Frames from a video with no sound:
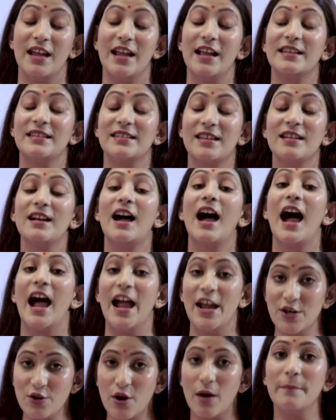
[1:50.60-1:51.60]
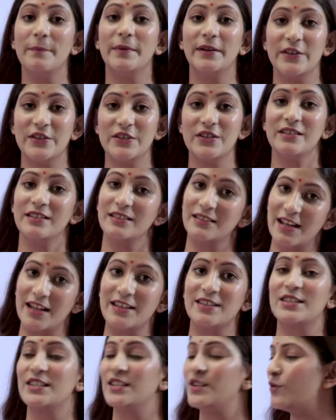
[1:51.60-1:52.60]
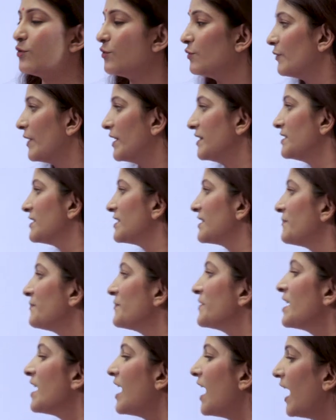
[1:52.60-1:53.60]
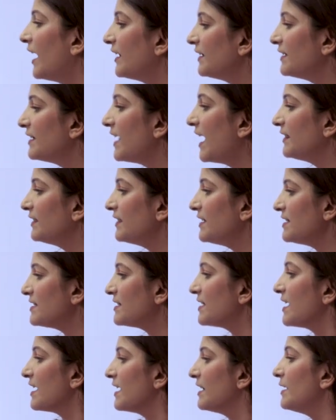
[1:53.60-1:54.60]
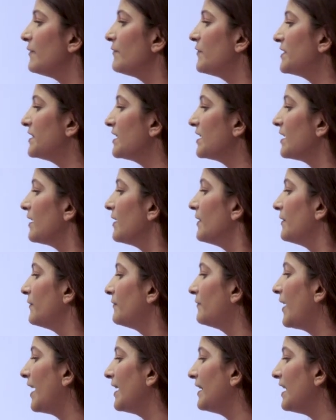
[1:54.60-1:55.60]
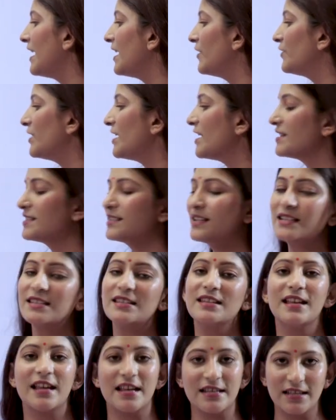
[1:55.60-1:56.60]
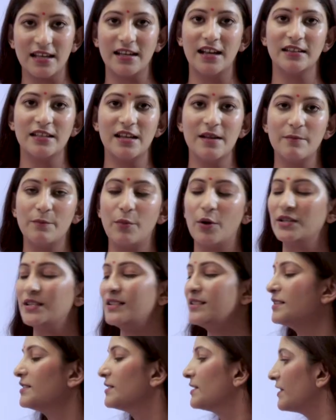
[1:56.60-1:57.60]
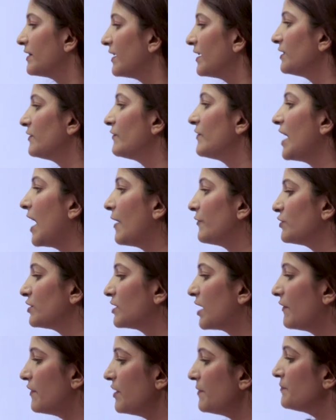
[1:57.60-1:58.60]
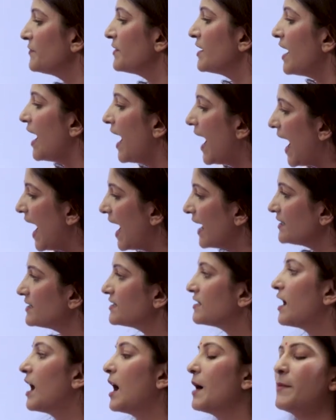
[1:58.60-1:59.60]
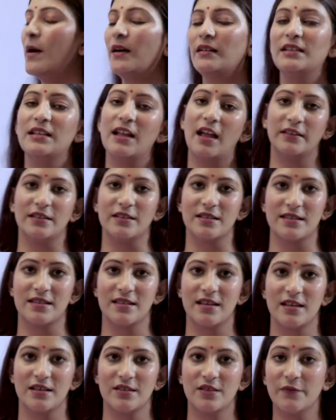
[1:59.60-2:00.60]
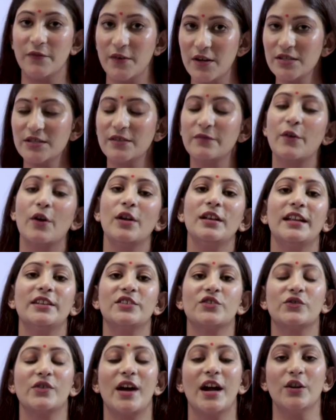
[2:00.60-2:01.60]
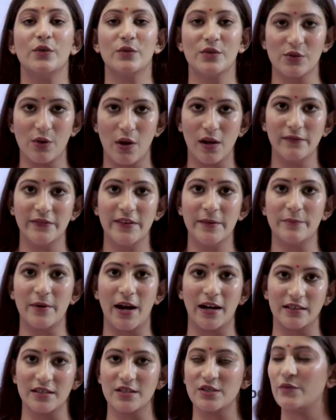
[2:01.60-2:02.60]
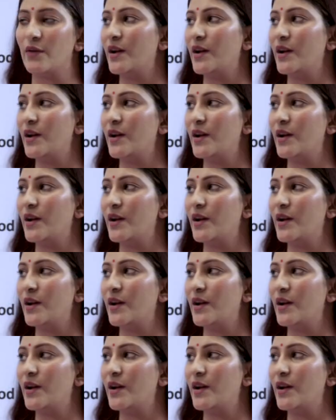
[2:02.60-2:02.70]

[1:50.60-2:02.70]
It's a high competition. Let's see who wins. Other than this, lymphatic filariasis is another important thing we have to cover and among the others. So first of all, let's try to solve the practice